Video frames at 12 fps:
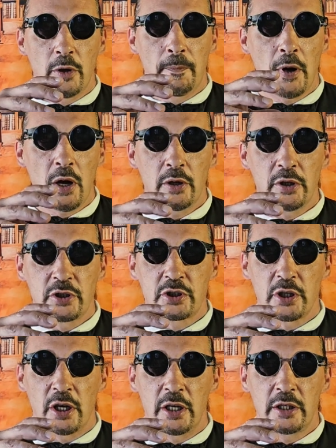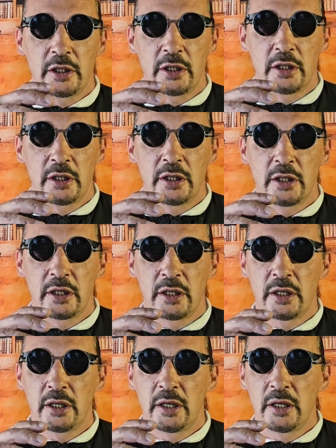the partner's side,
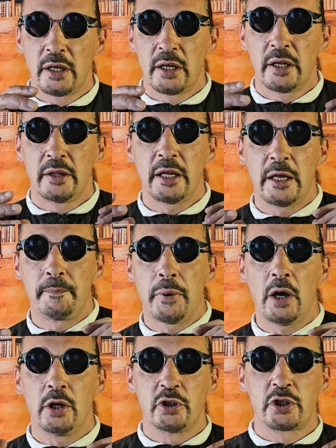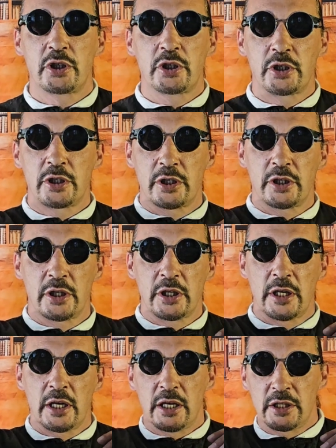they punch
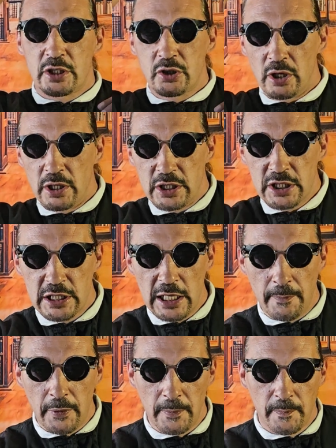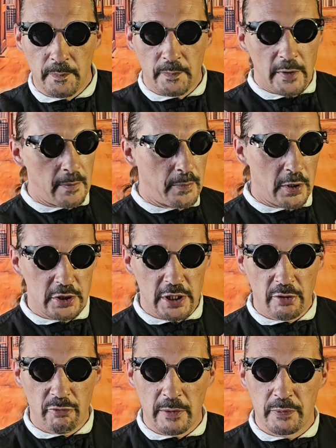and try and slip and punch our
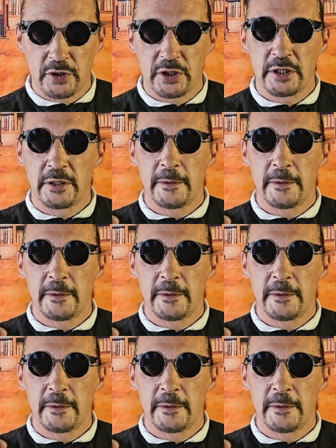ribs.